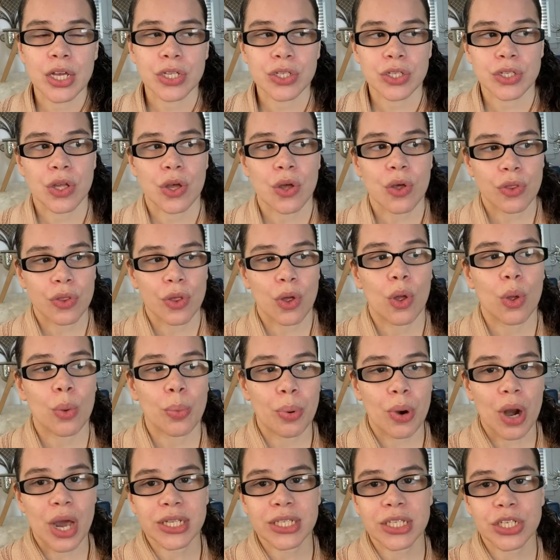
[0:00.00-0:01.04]
So the
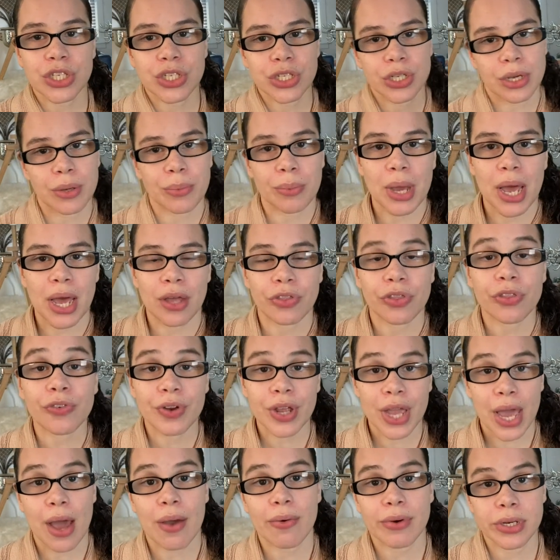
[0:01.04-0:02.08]
whole process took about
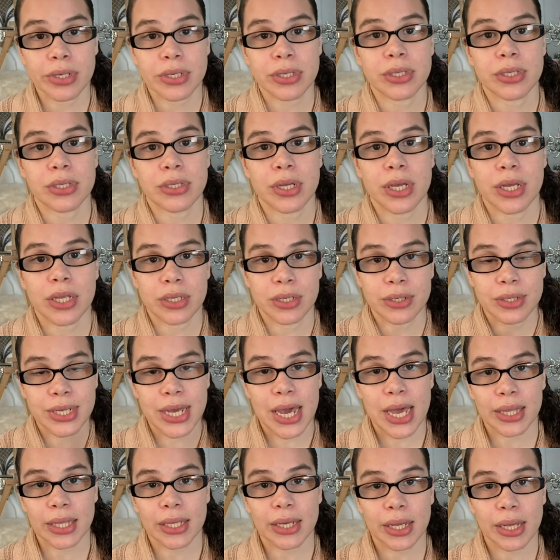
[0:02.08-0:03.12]
three hours in
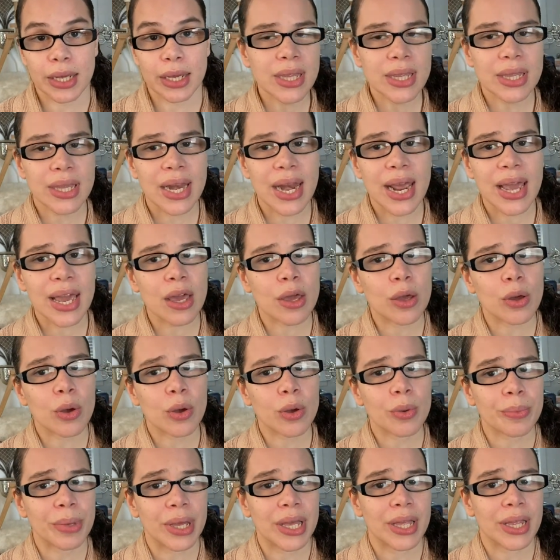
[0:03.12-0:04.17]
totality. Then I came
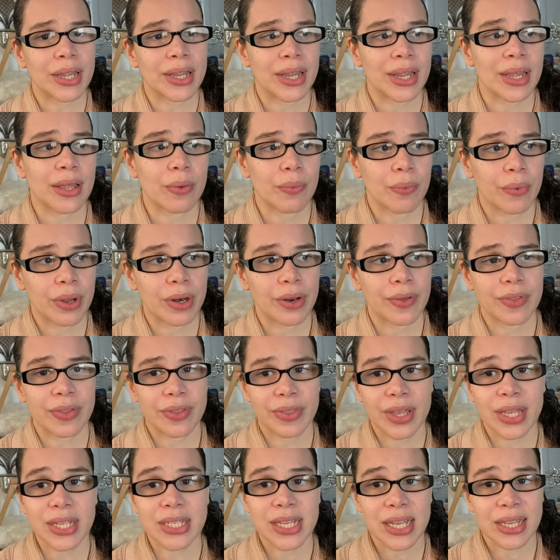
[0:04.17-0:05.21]
home and one of the
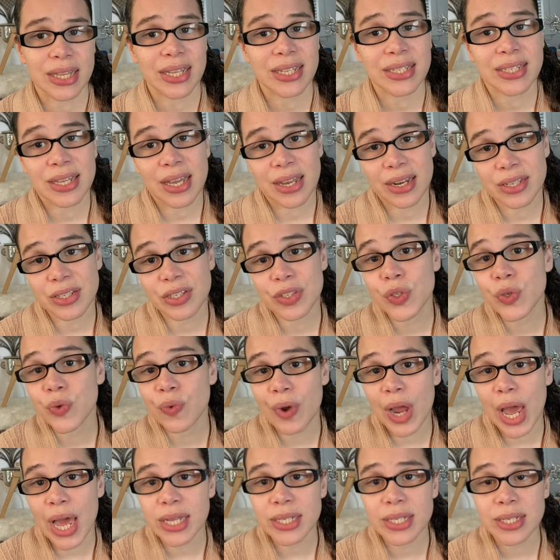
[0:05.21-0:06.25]
things that they said is to
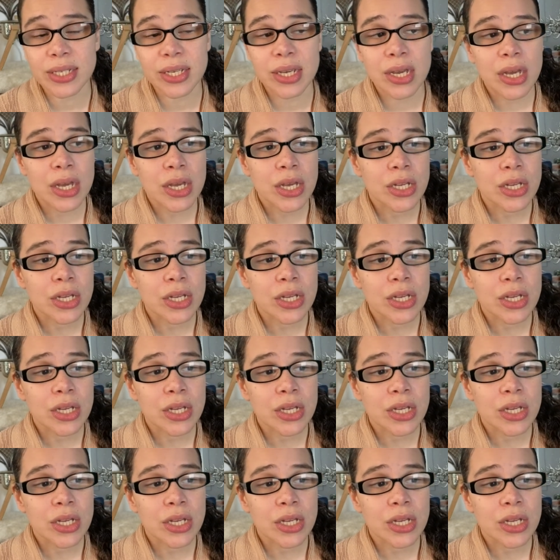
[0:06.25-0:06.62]
rest.